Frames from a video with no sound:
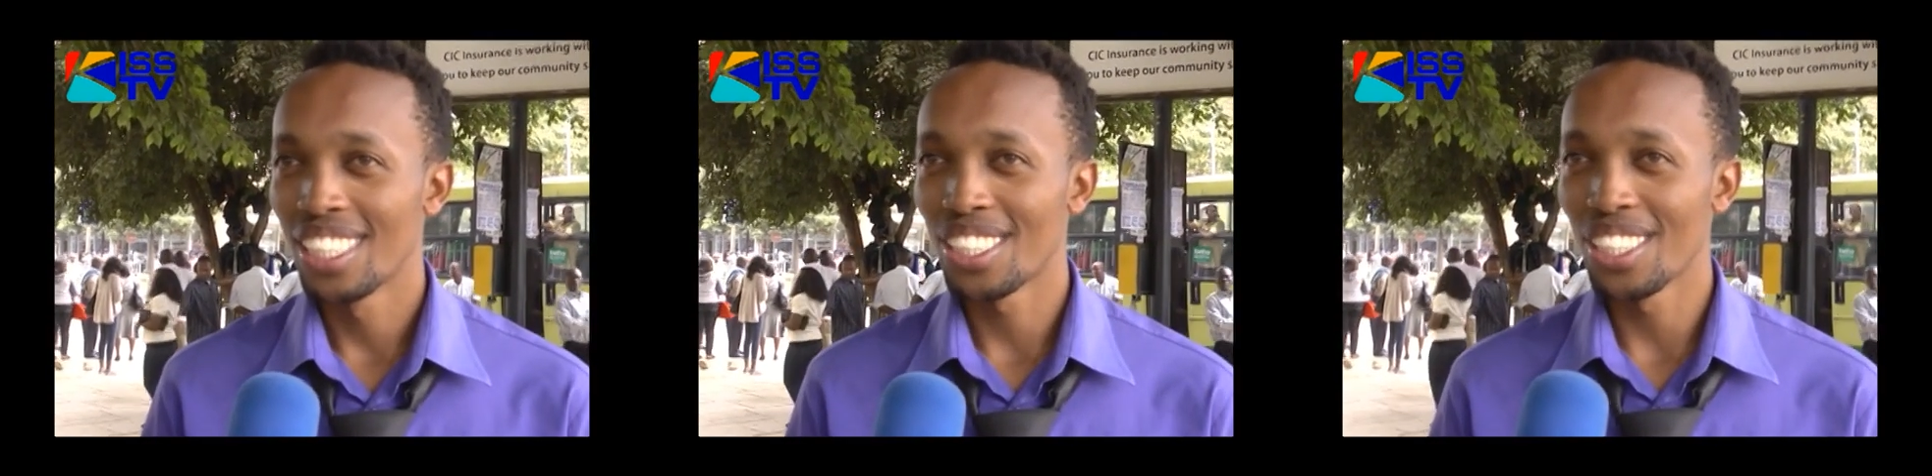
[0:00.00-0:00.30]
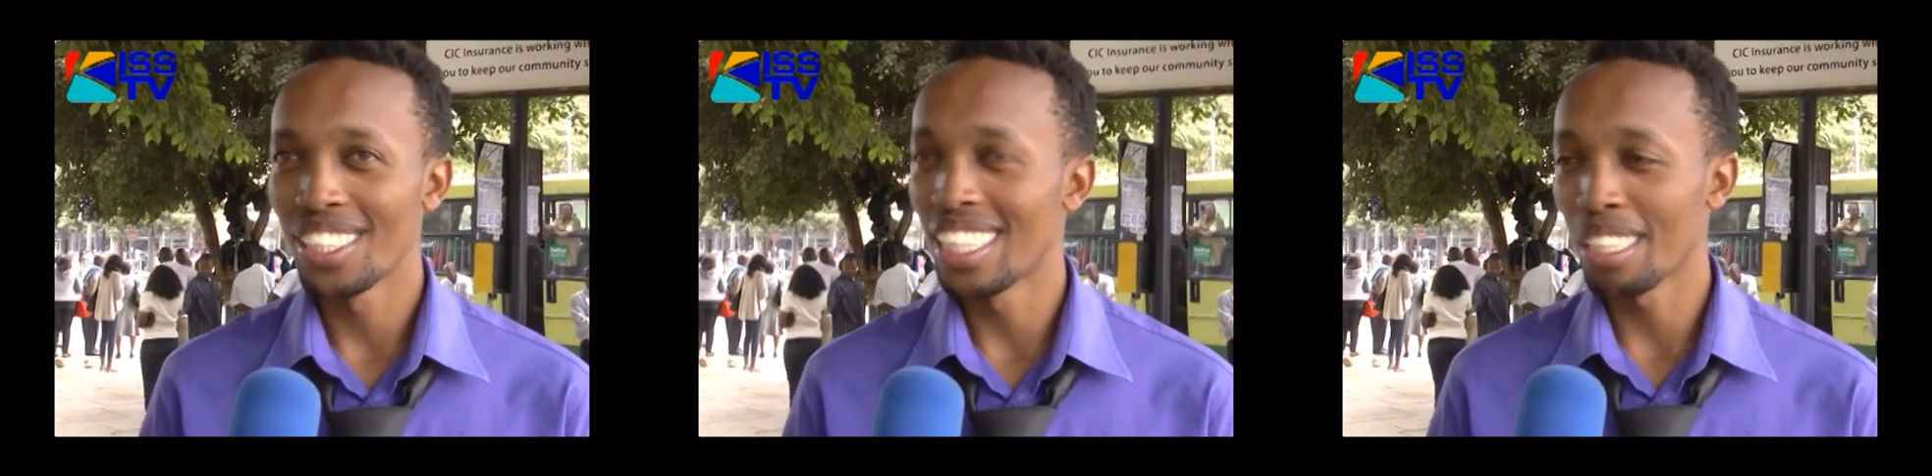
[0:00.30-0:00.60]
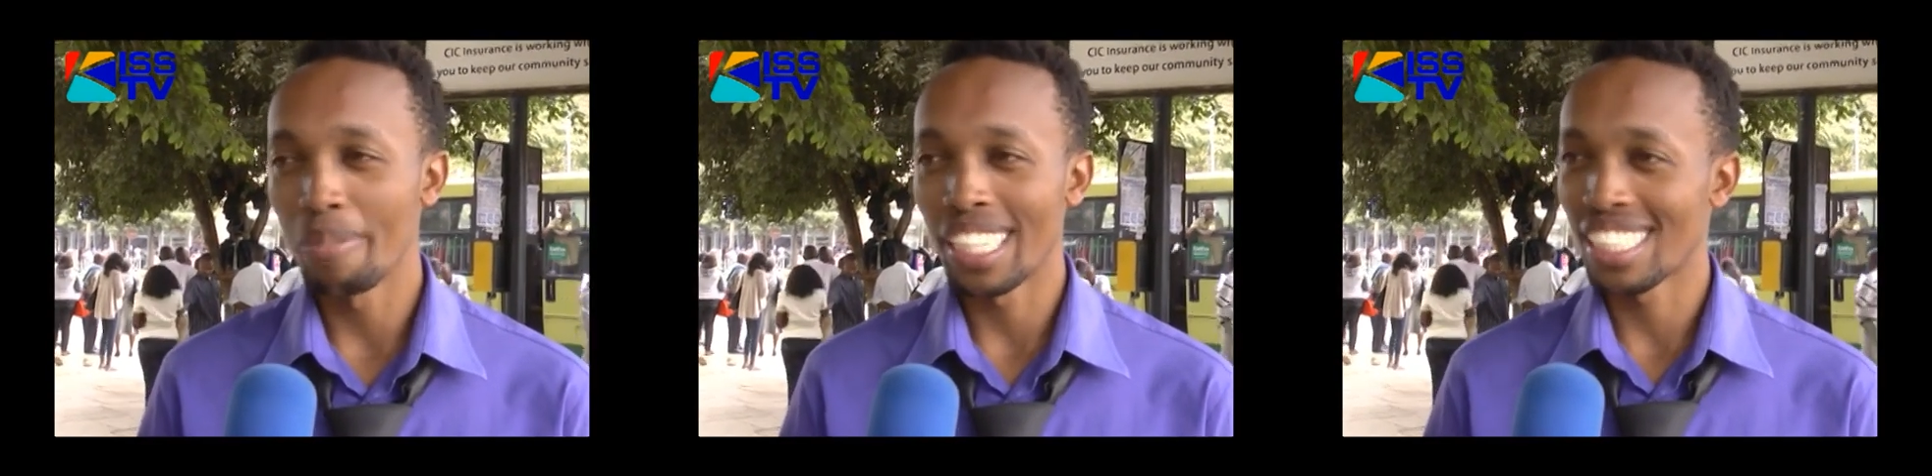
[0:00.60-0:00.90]
so it
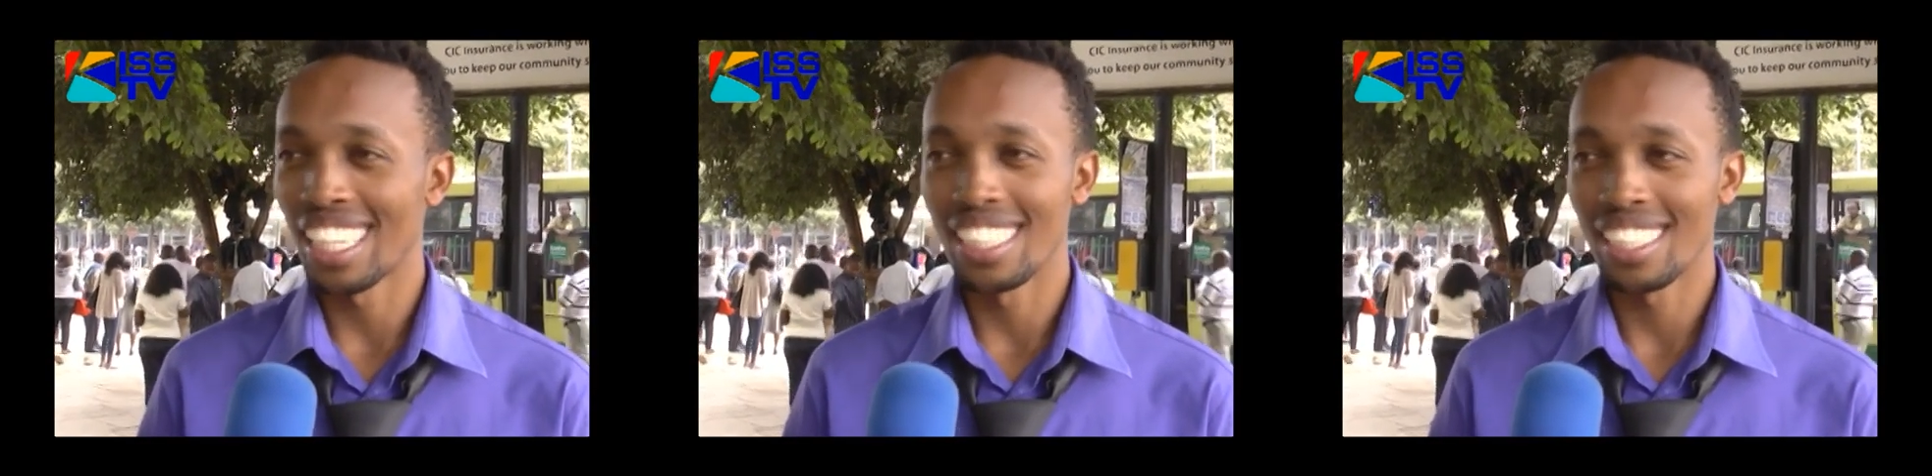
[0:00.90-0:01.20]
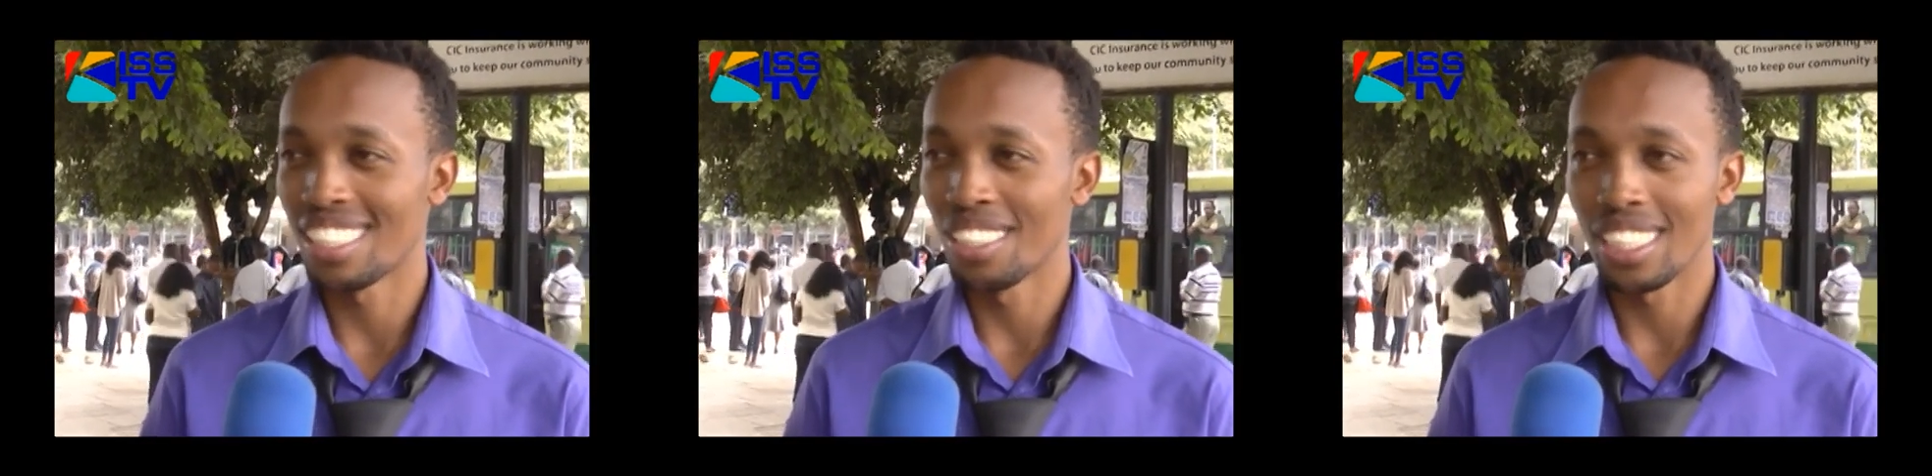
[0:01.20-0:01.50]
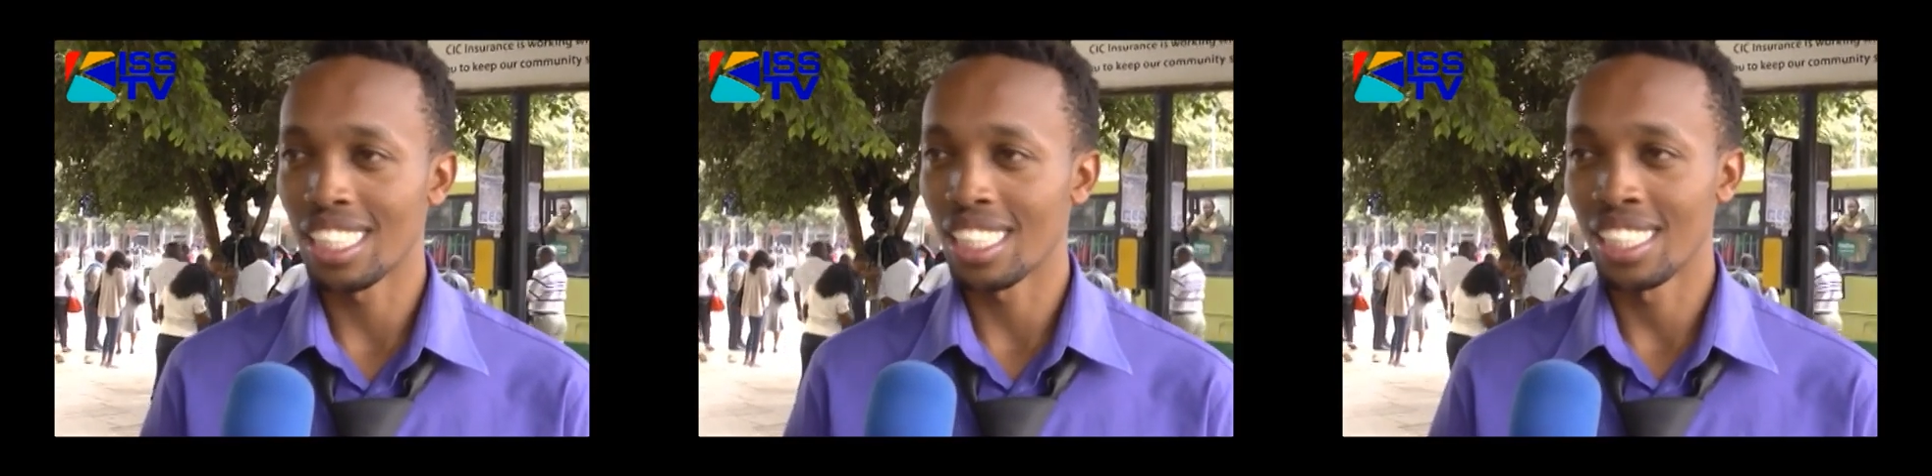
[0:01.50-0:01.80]
doesn't make sense,
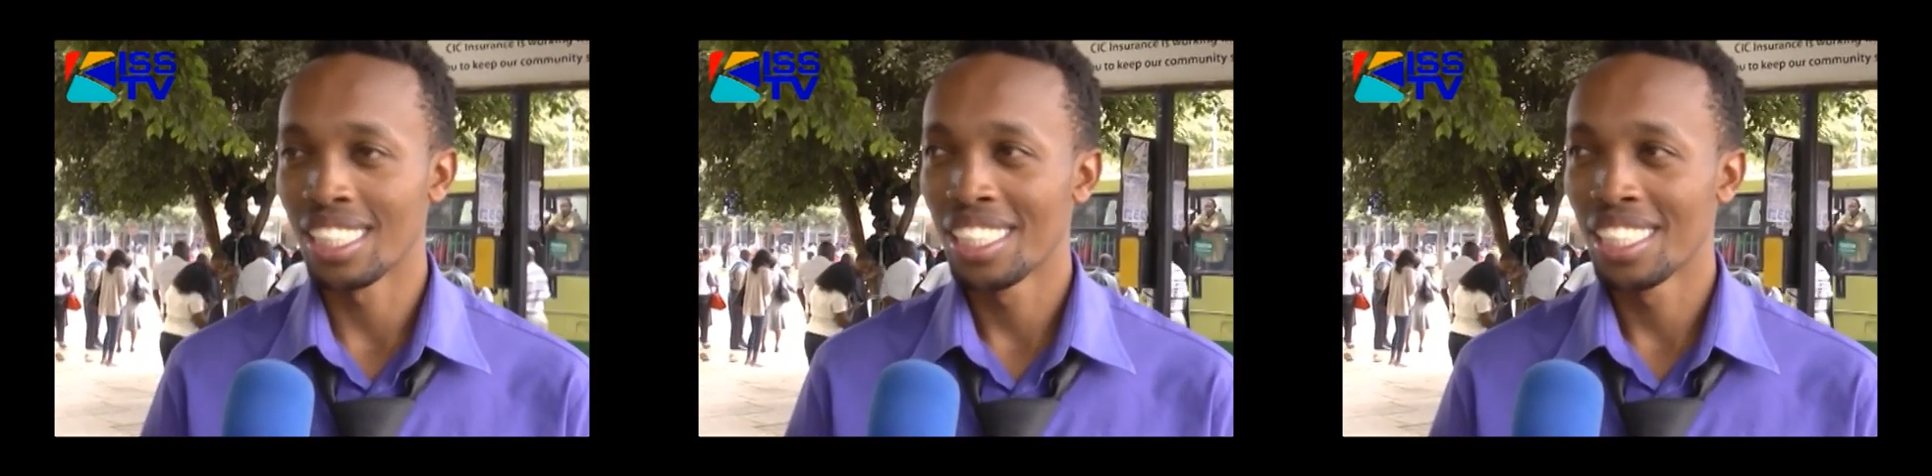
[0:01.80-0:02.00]
seriously.